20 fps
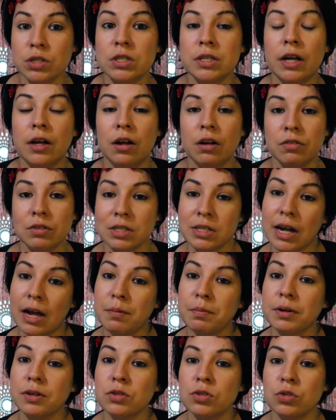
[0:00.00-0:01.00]
selves
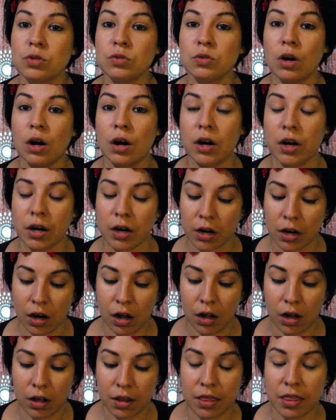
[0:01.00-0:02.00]
tap into our
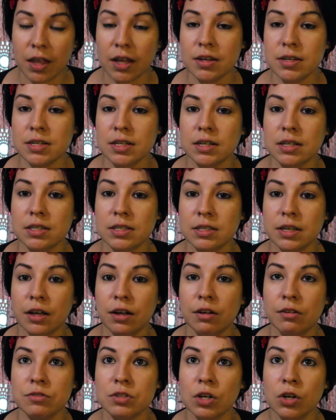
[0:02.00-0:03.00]
authentic
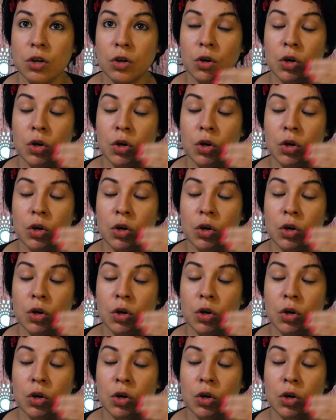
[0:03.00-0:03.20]
selves